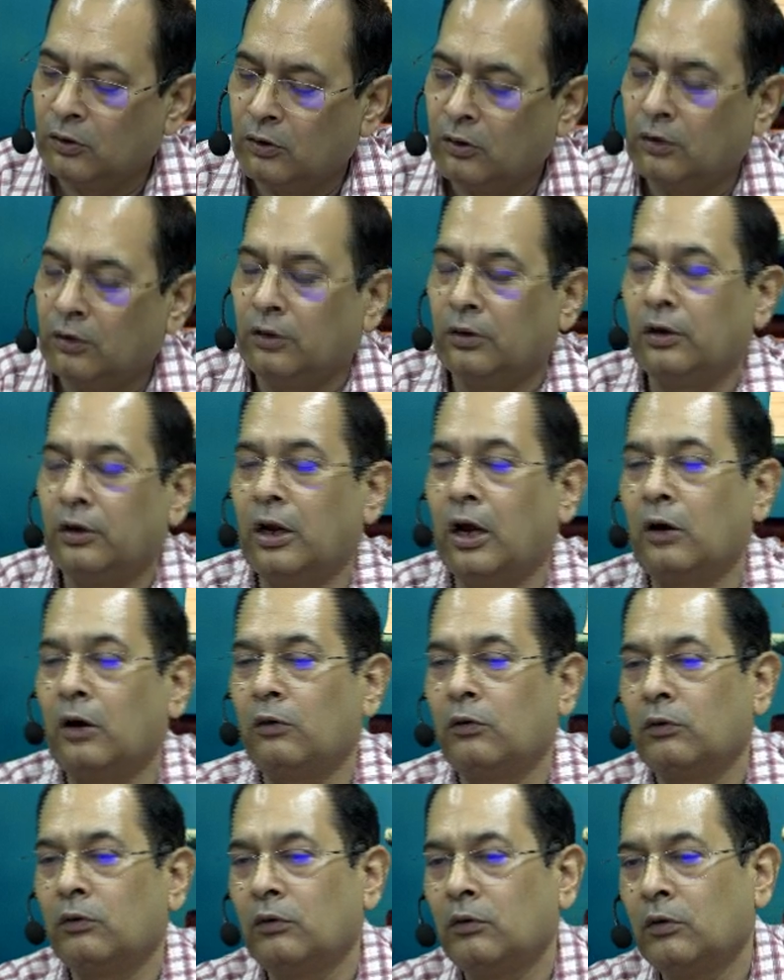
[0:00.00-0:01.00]
Now,
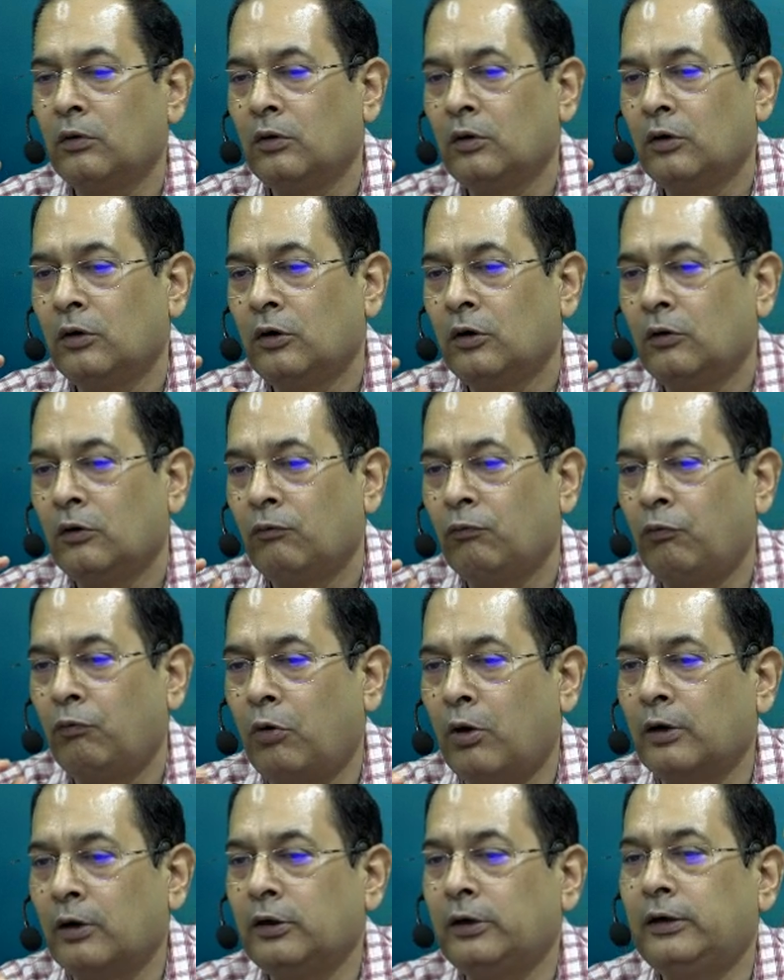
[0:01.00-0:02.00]
what
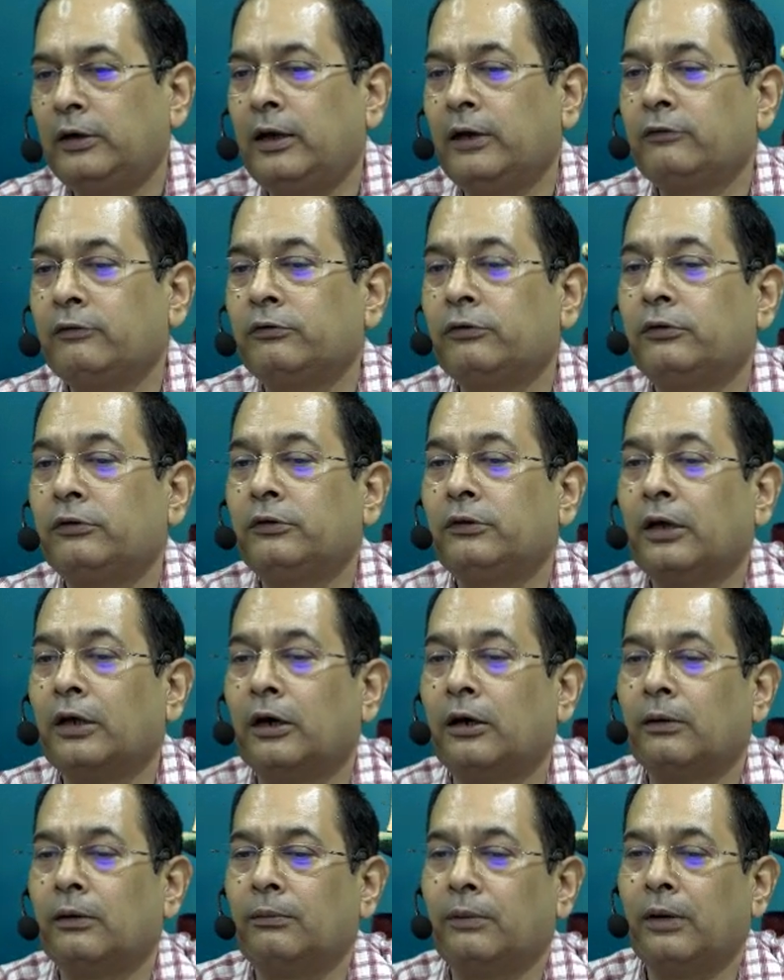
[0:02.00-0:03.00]
this
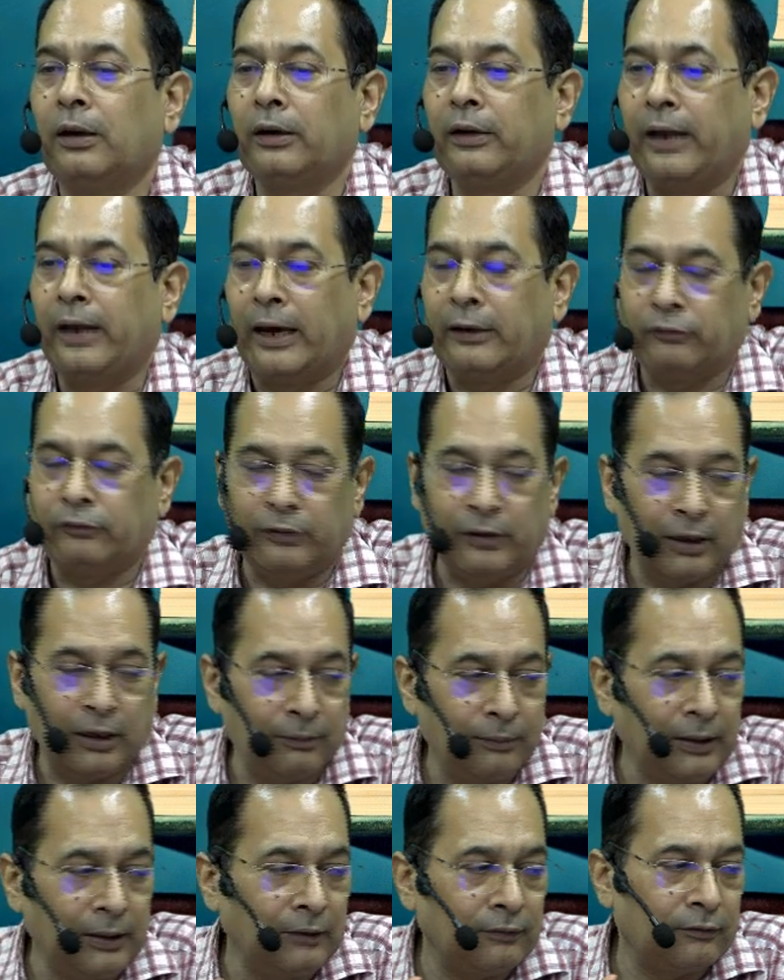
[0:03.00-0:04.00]
term tax year
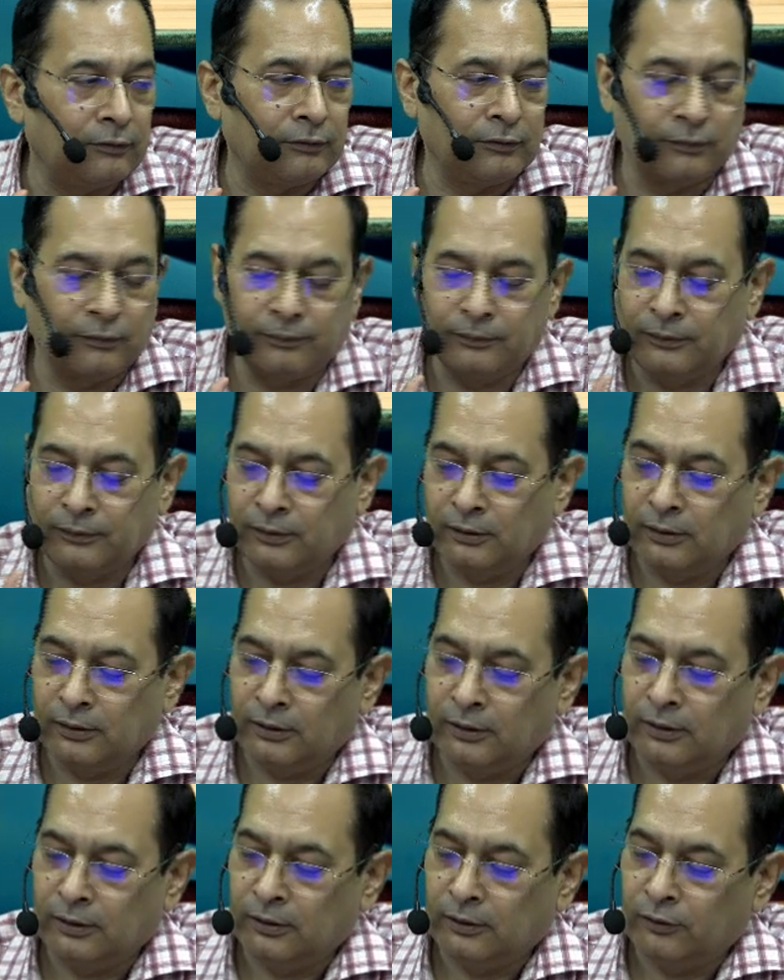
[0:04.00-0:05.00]
means?
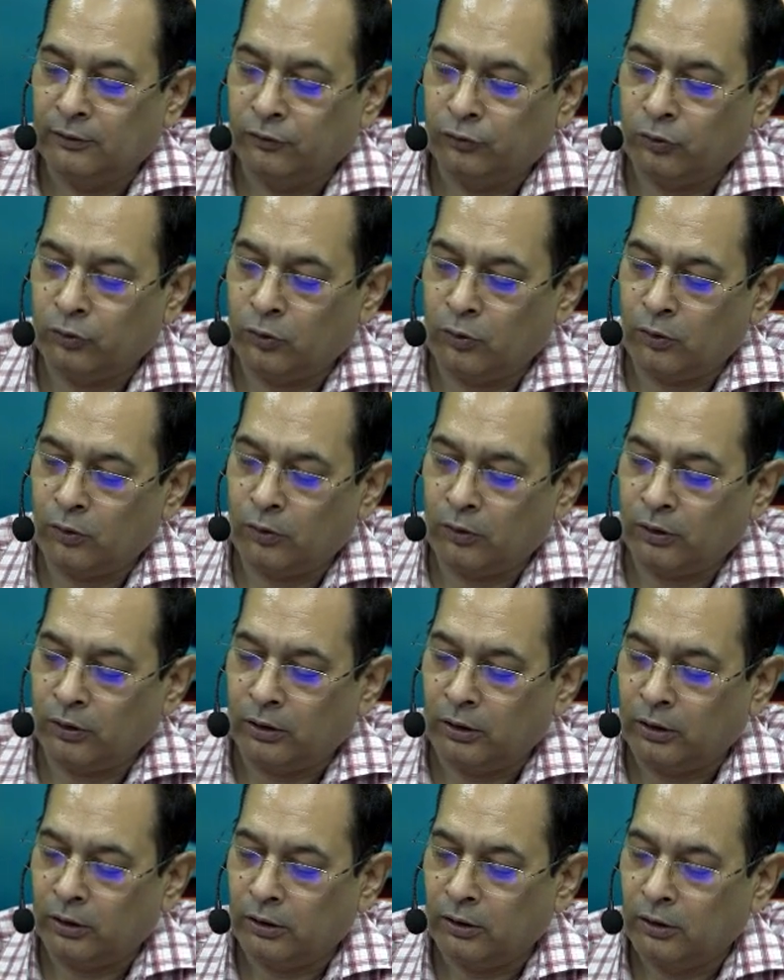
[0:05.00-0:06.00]
So,
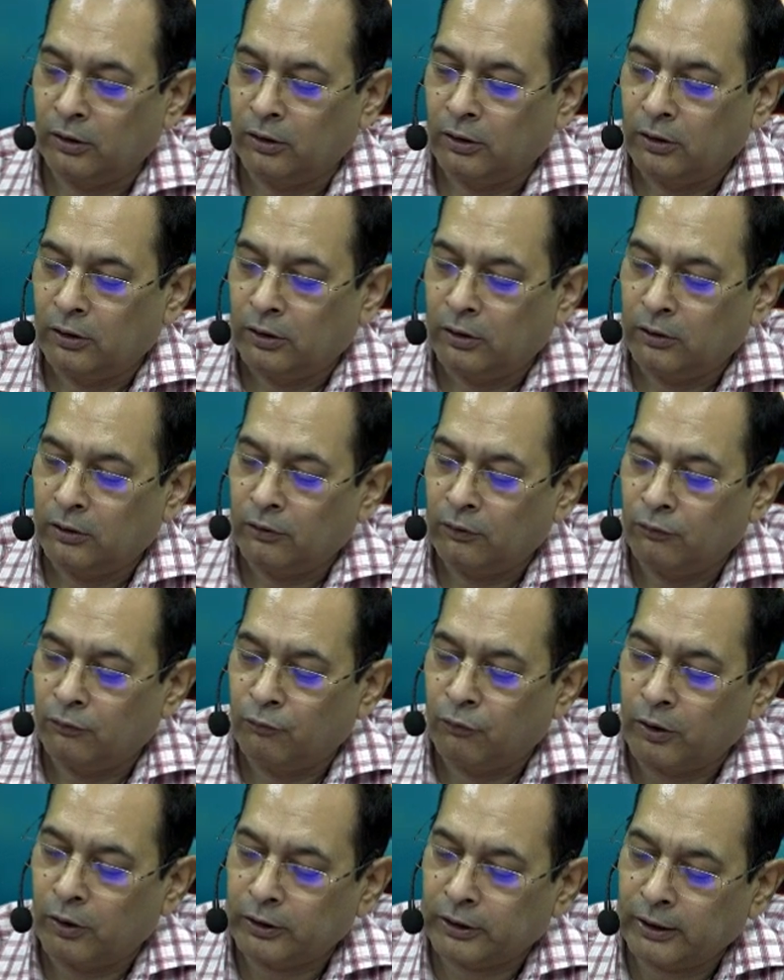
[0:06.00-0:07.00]

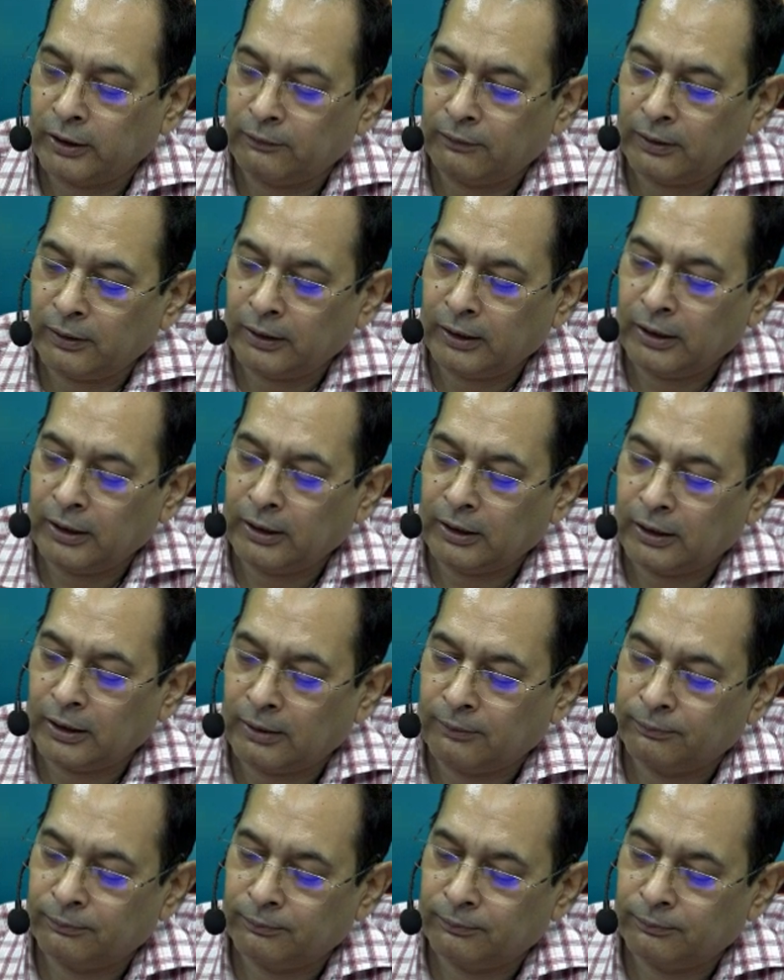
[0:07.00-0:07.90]
whatever income